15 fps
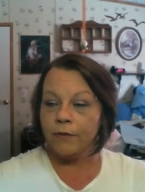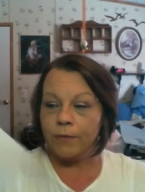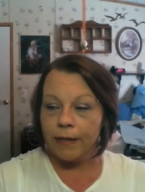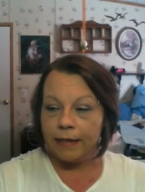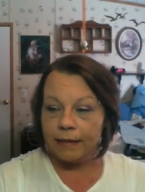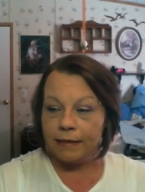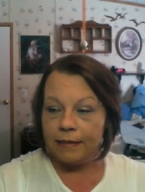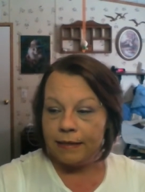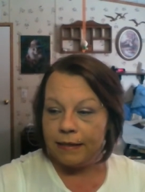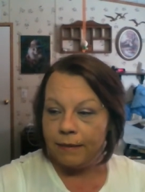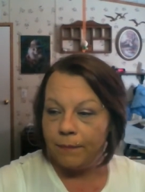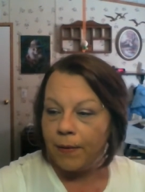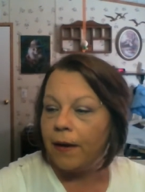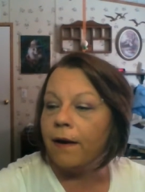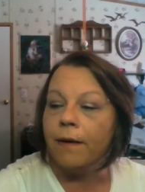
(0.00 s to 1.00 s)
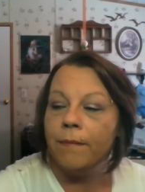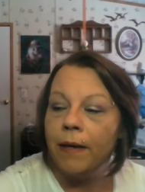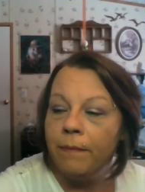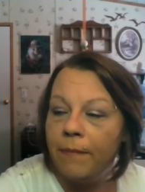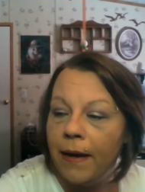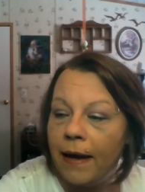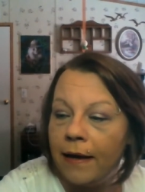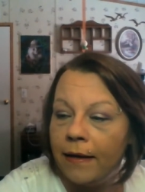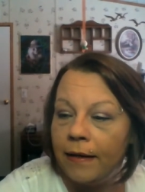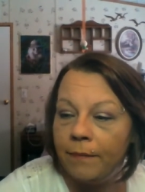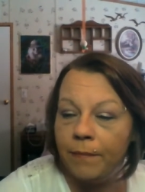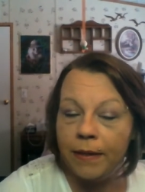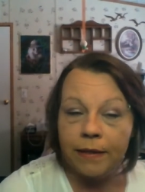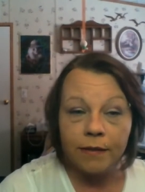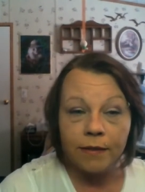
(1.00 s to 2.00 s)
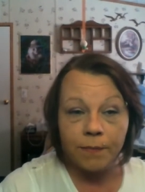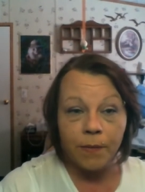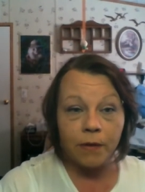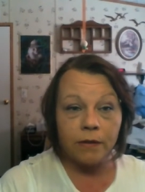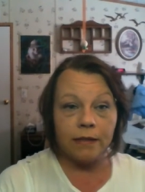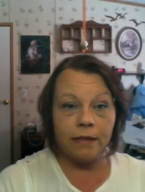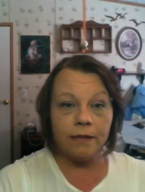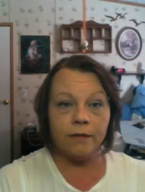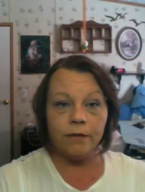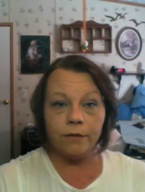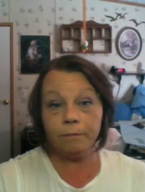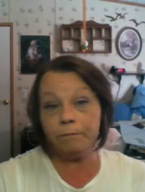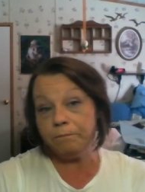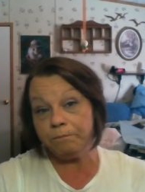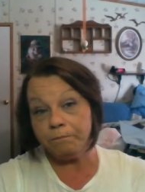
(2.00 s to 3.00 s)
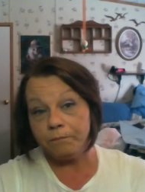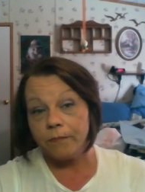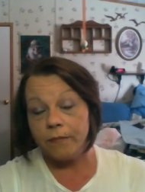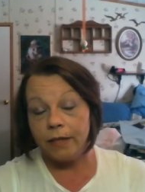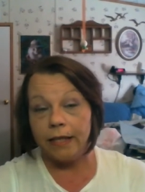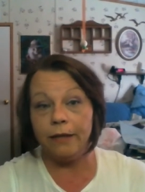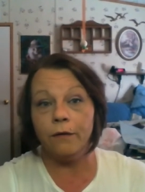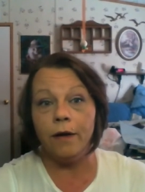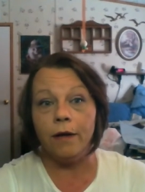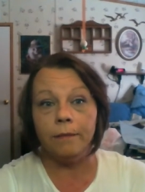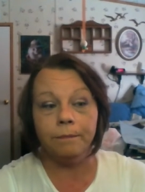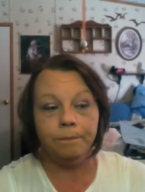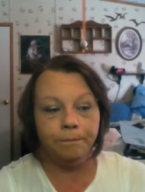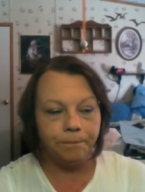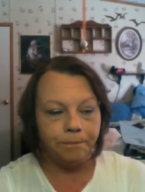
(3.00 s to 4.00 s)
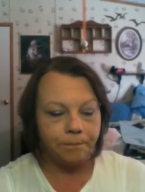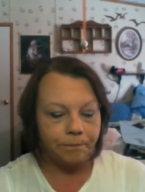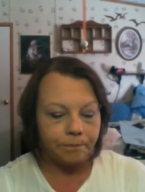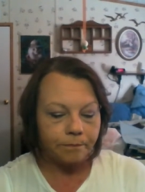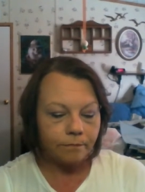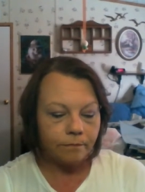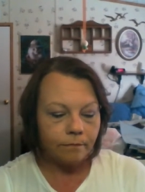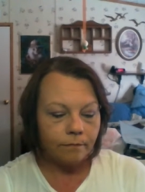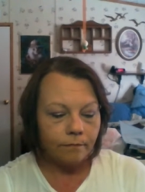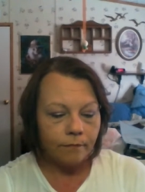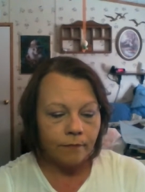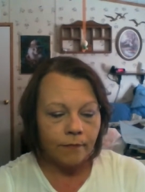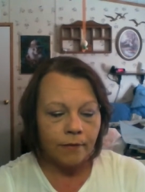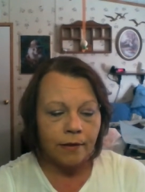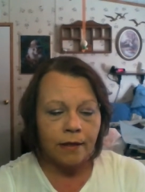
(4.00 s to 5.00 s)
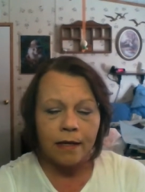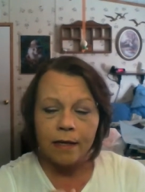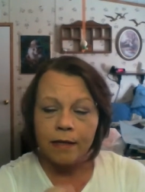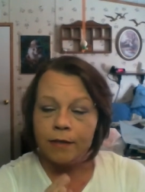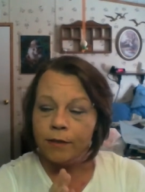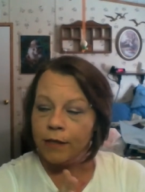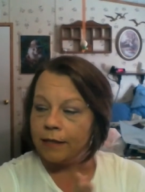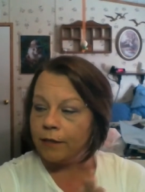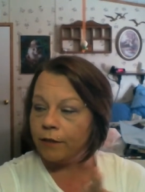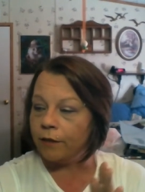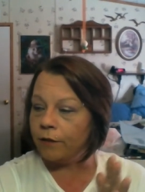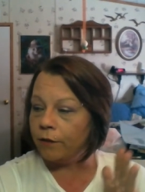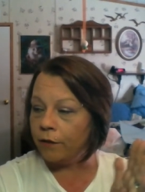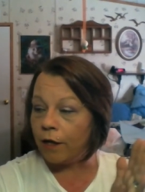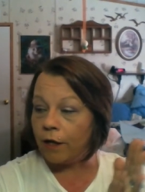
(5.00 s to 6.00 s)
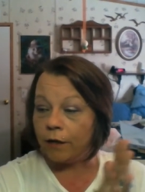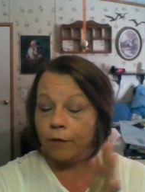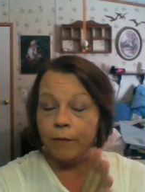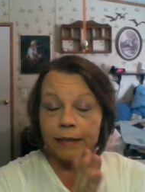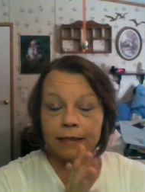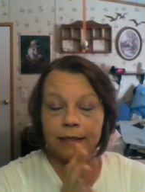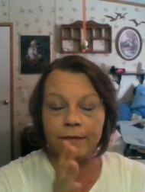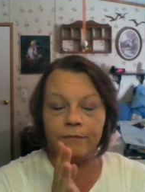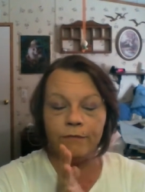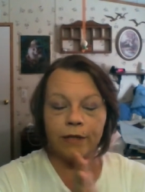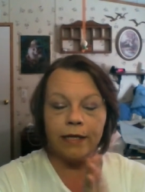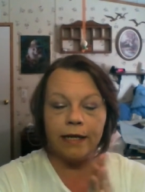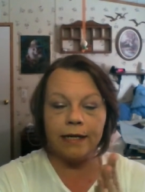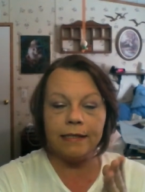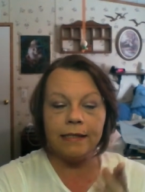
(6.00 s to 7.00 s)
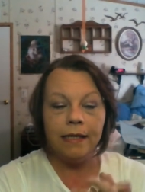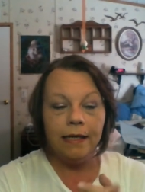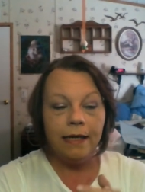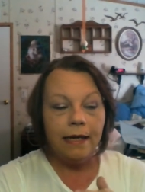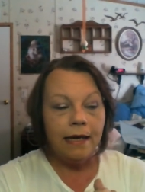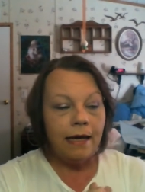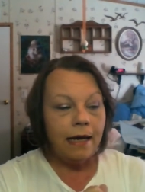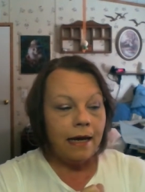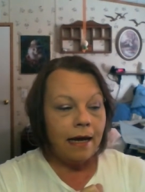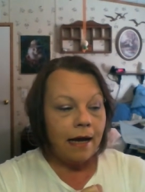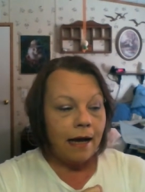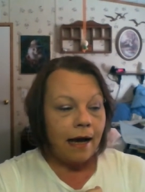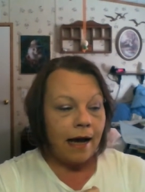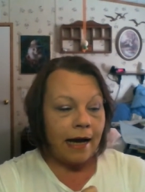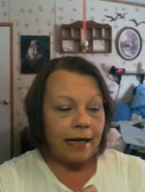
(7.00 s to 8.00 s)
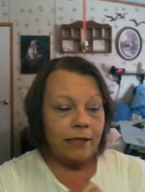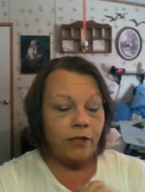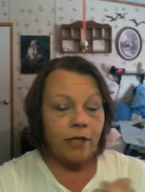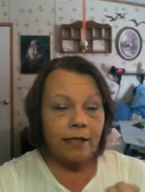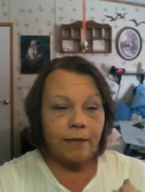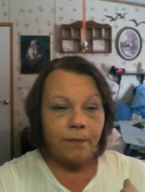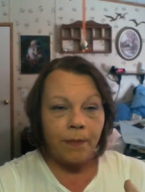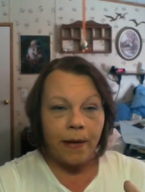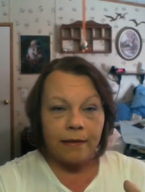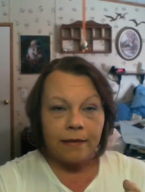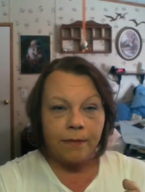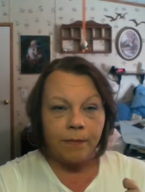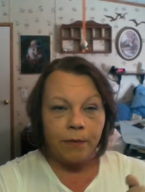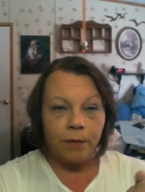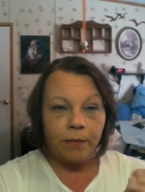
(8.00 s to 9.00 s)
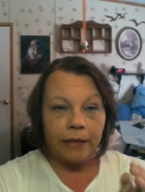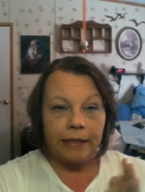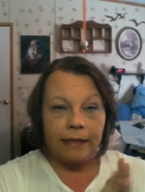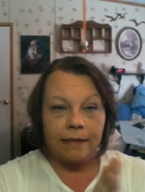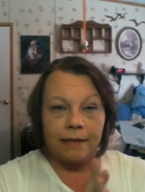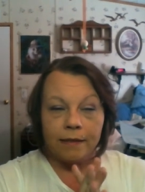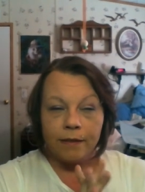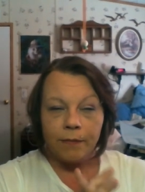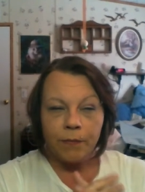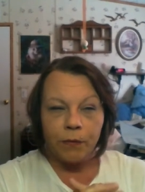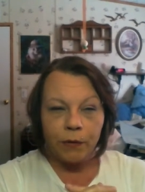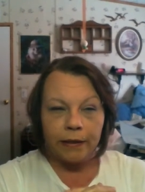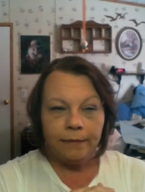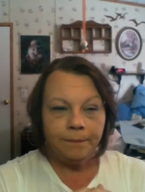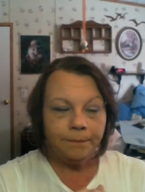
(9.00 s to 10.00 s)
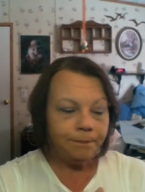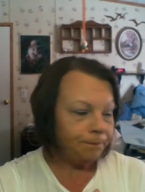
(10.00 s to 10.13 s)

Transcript: so I can stick it back on my mat and make a small stencil later on. Uh, so that's a, a quick tip for you guys. I just bought some new blades this morning